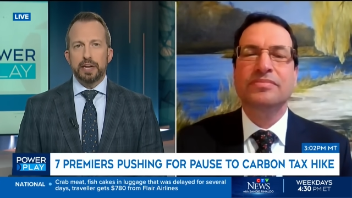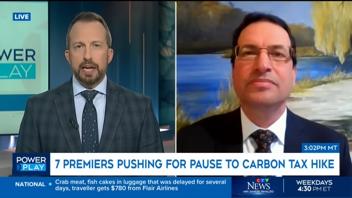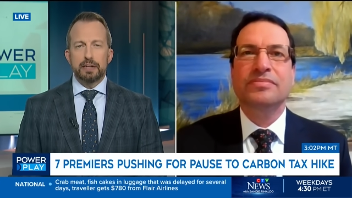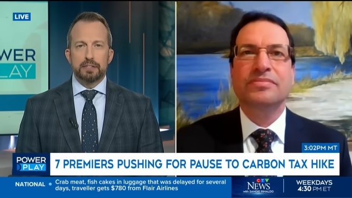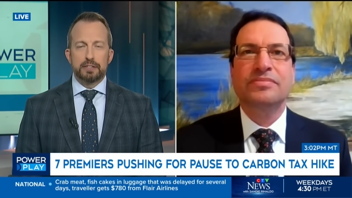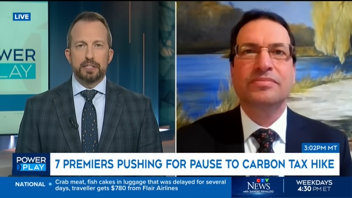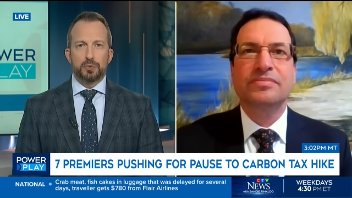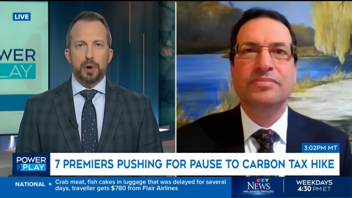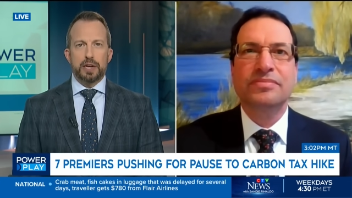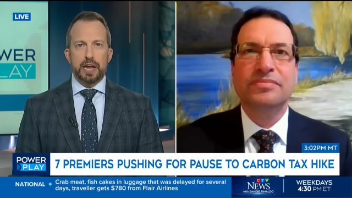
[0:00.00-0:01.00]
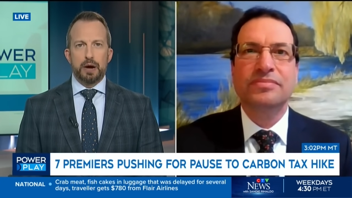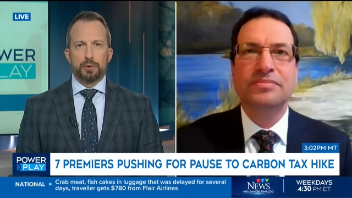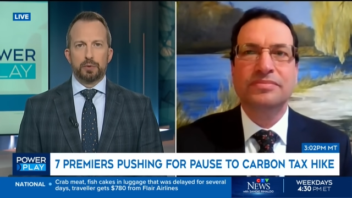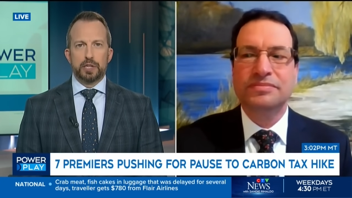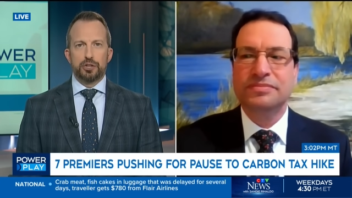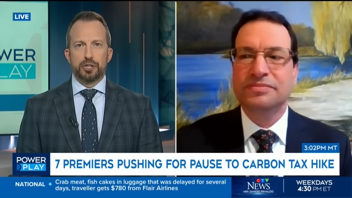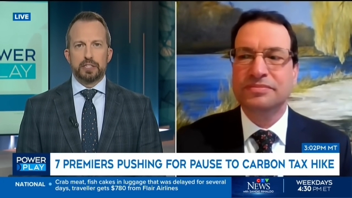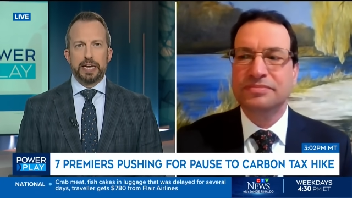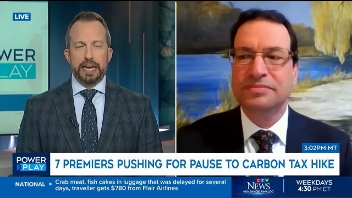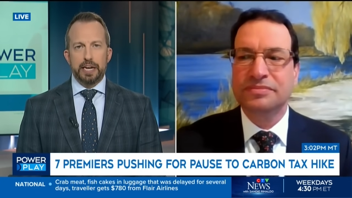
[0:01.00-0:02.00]
Speaker 1: Canada sits right now in relation
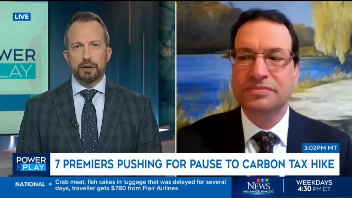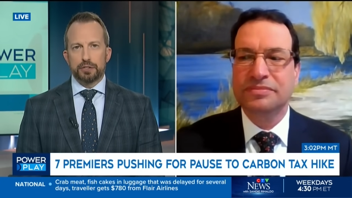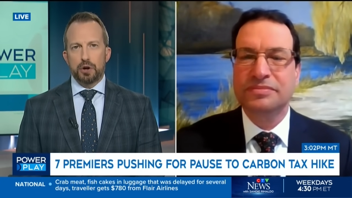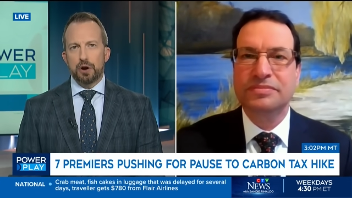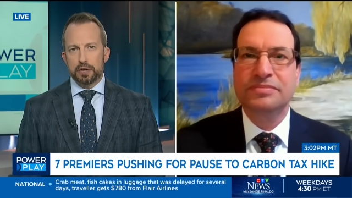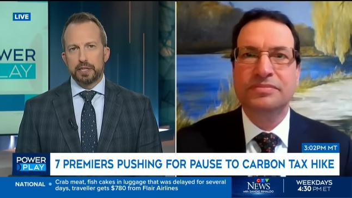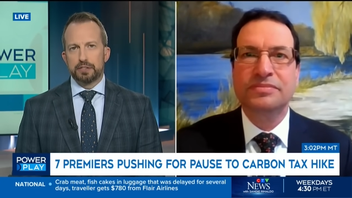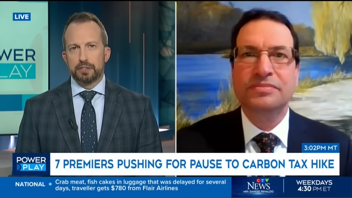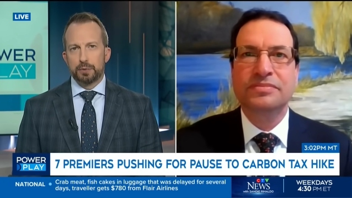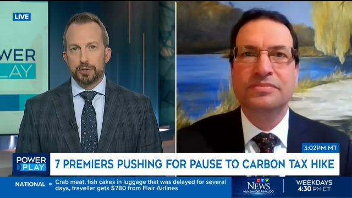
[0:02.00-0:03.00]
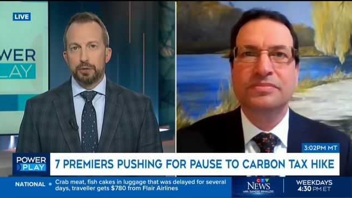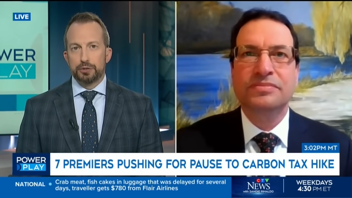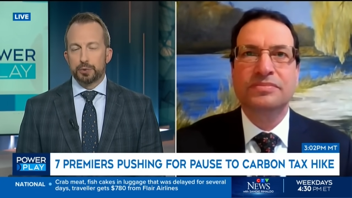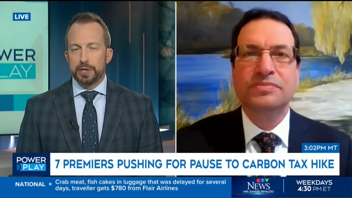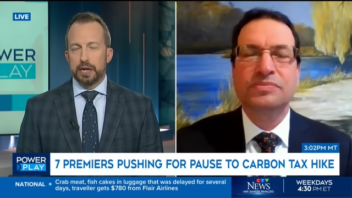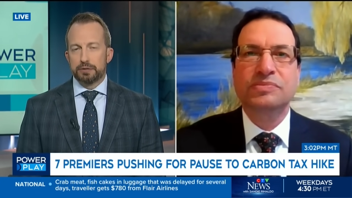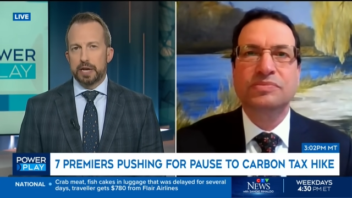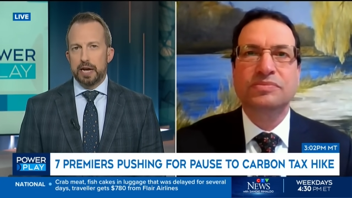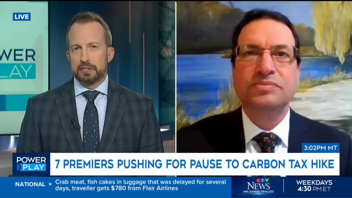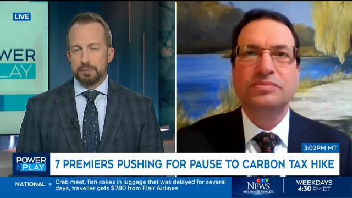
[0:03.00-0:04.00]
to hitting our targets to reduce greenhouse
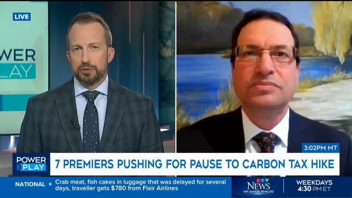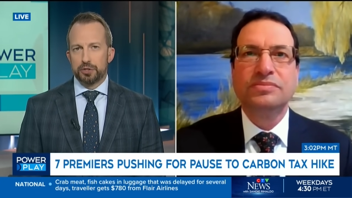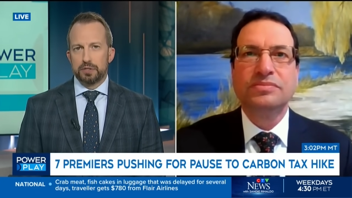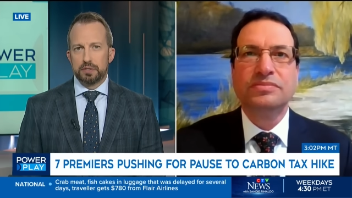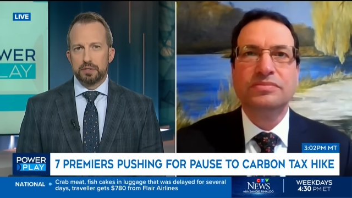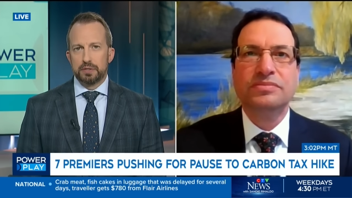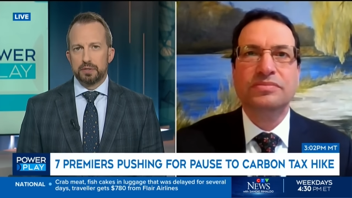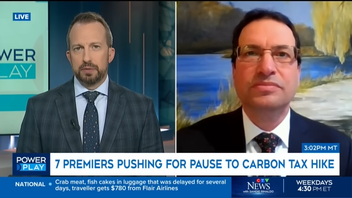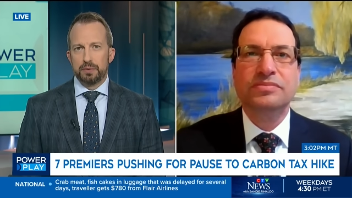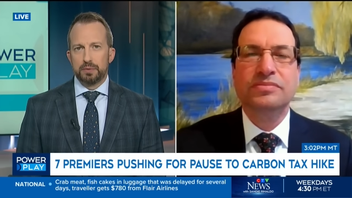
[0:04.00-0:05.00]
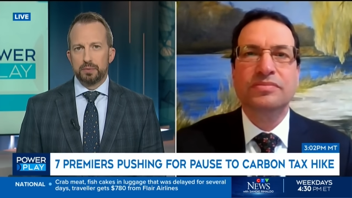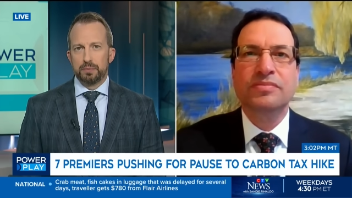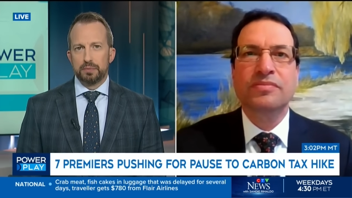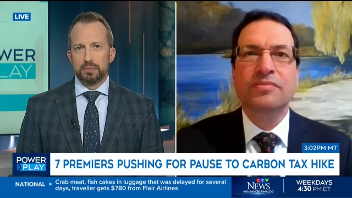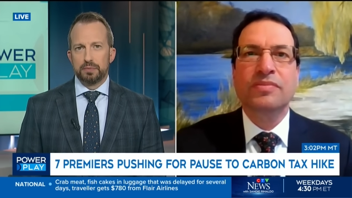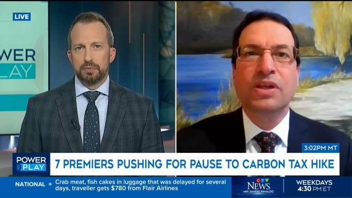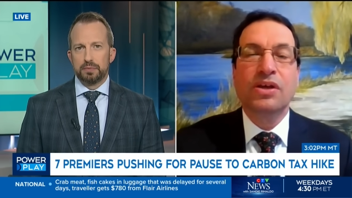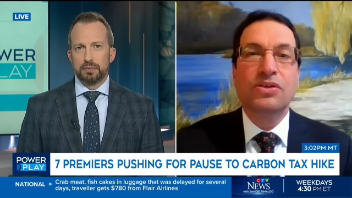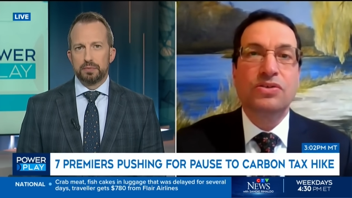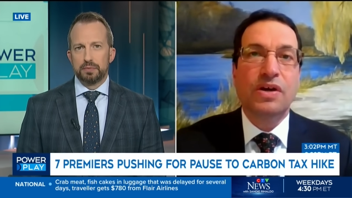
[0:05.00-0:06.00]
gas emissions.
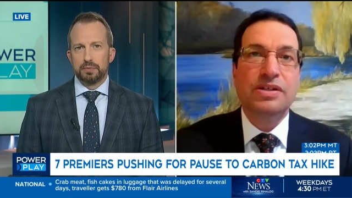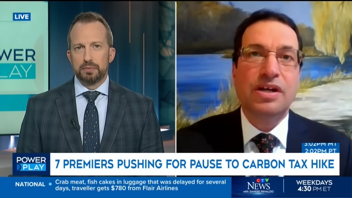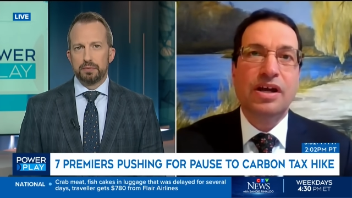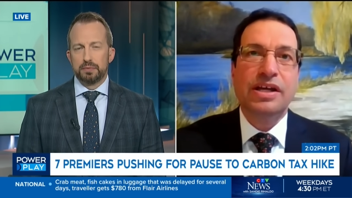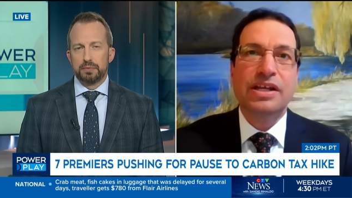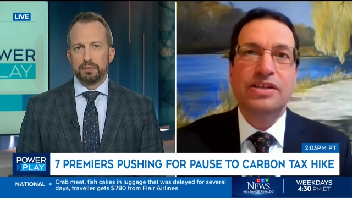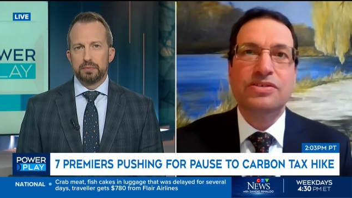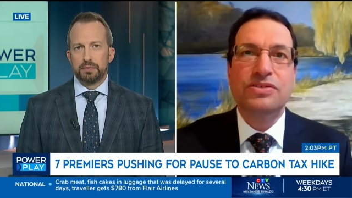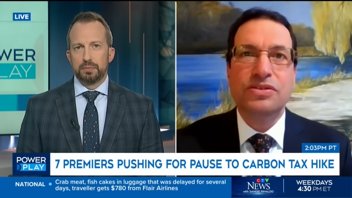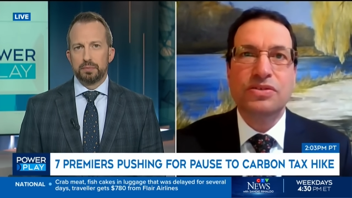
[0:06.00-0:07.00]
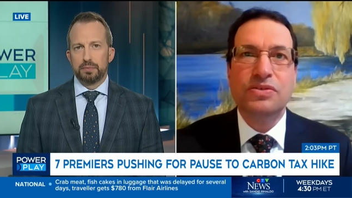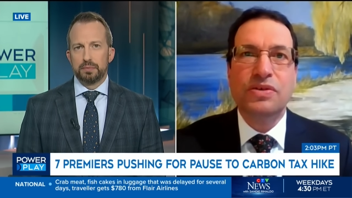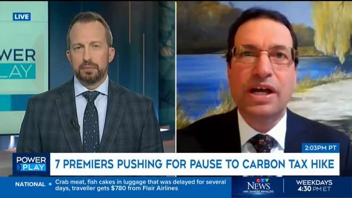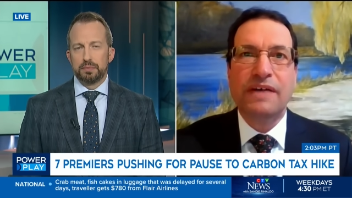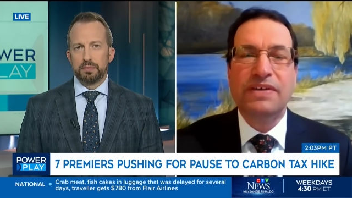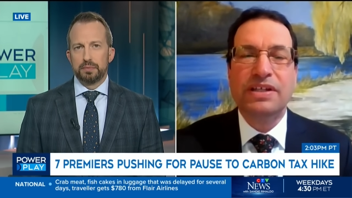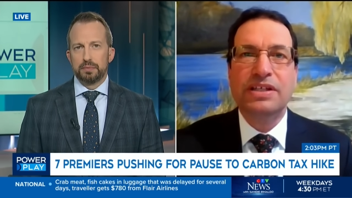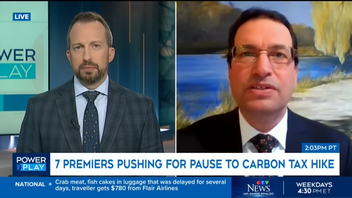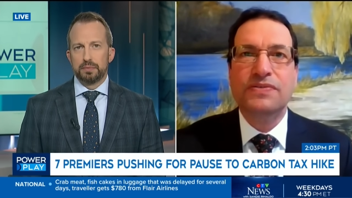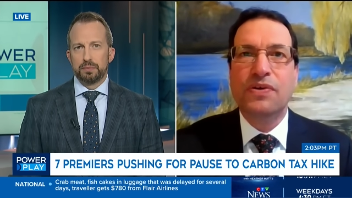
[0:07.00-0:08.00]
Speaker 2: So our target is to have at
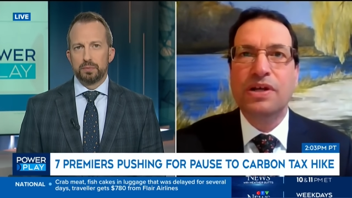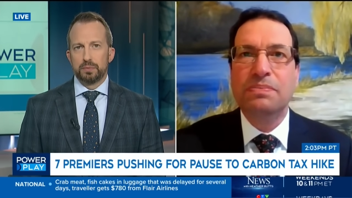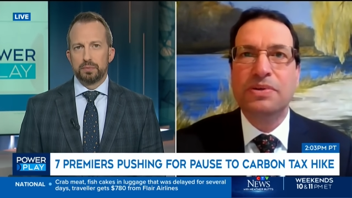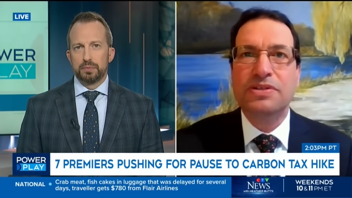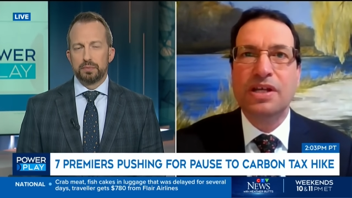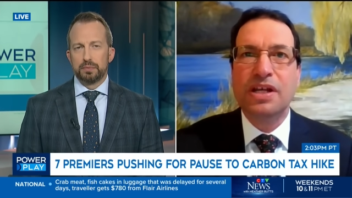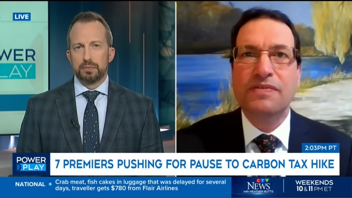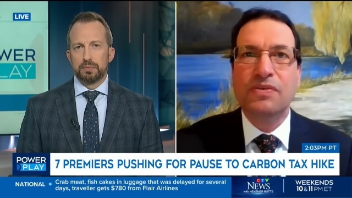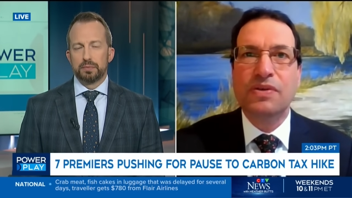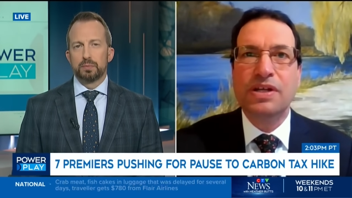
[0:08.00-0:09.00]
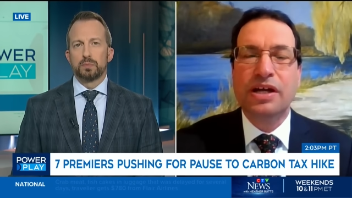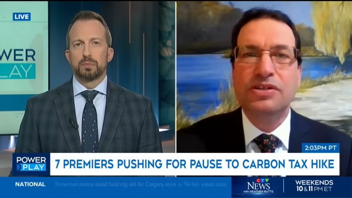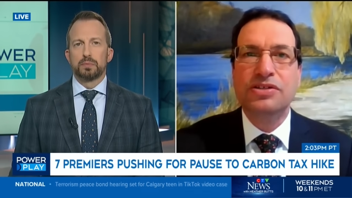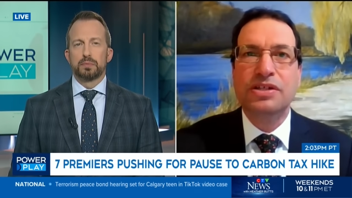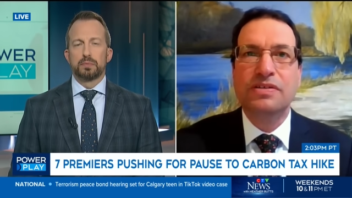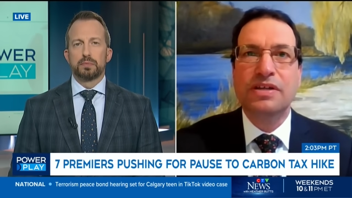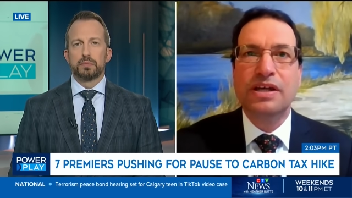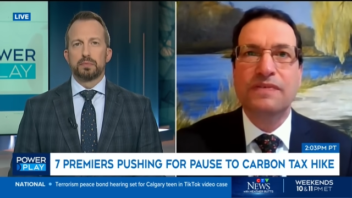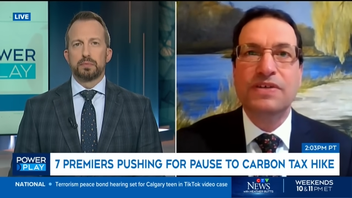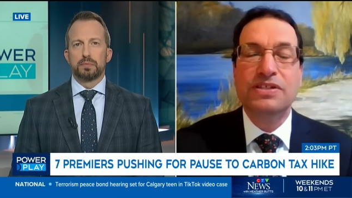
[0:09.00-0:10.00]
least 40% of a reduction
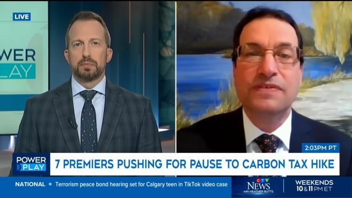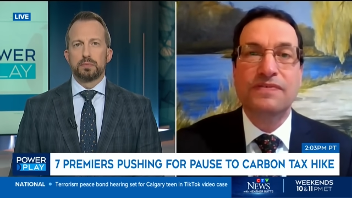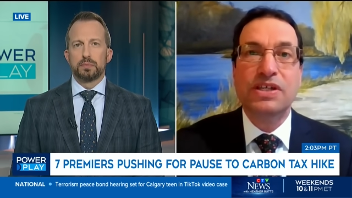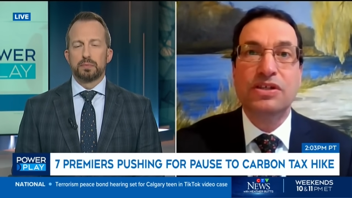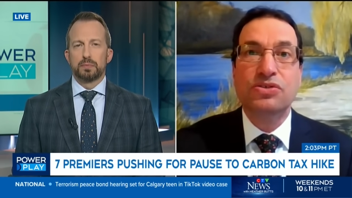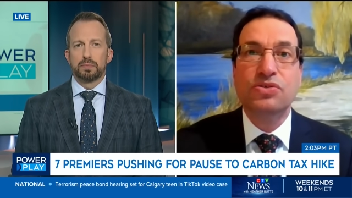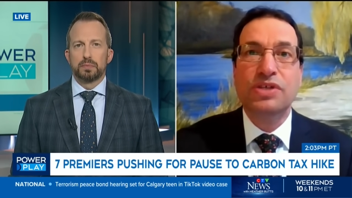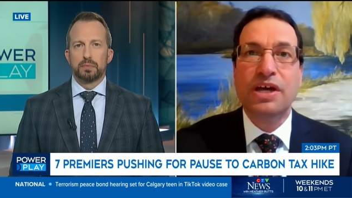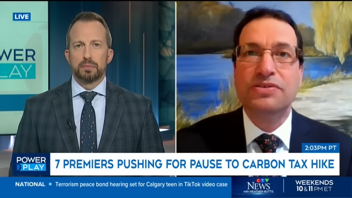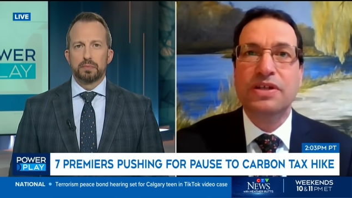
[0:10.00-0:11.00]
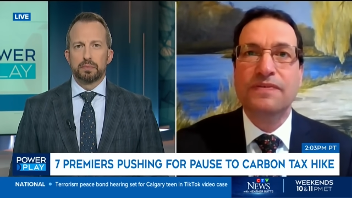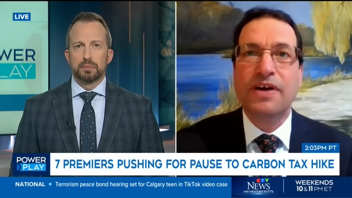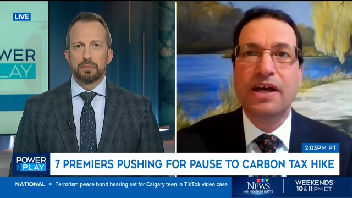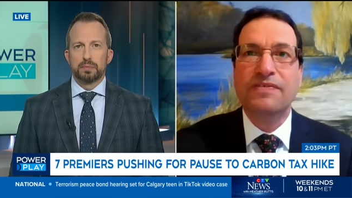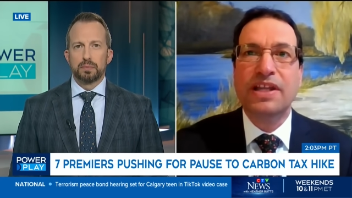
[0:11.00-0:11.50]
uh, vis-a-vis the 2005